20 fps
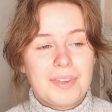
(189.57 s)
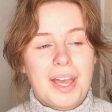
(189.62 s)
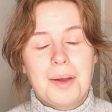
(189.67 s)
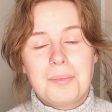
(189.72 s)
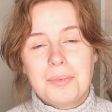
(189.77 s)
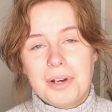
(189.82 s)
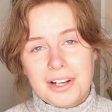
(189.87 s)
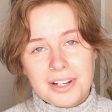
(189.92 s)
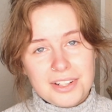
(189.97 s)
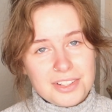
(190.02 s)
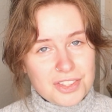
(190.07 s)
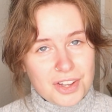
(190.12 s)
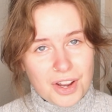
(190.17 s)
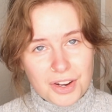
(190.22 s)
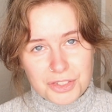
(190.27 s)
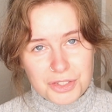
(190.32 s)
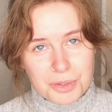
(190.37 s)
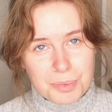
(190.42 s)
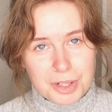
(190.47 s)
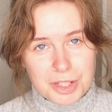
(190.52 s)
I'm not going to
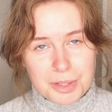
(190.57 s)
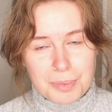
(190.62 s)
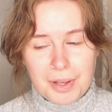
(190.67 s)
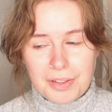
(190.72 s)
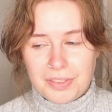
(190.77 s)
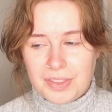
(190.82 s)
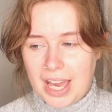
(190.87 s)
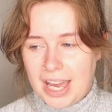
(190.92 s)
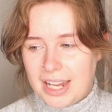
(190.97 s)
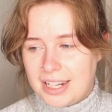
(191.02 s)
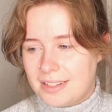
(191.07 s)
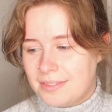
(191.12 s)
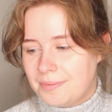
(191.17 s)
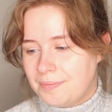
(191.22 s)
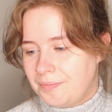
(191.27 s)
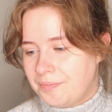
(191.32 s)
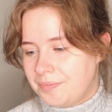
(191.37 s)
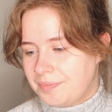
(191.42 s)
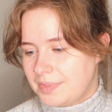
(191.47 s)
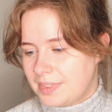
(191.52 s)
talk too much about that
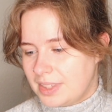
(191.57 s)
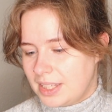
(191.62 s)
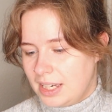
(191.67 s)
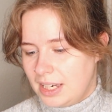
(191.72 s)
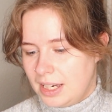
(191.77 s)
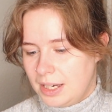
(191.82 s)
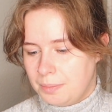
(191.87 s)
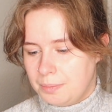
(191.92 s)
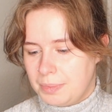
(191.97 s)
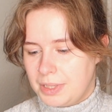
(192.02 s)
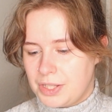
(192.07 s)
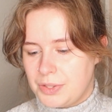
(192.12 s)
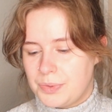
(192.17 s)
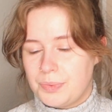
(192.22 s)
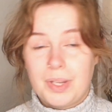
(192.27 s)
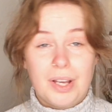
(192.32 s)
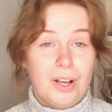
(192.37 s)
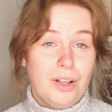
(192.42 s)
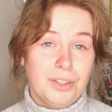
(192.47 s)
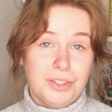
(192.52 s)
because
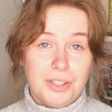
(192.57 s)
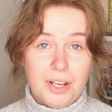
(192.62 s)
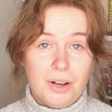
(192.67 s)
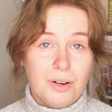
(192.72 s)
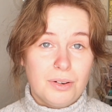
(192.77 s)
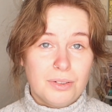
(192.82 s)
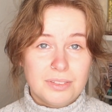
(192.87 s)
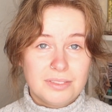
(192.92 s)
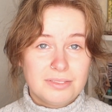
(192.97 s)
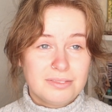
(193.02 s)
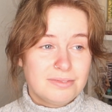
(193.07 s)
we all know.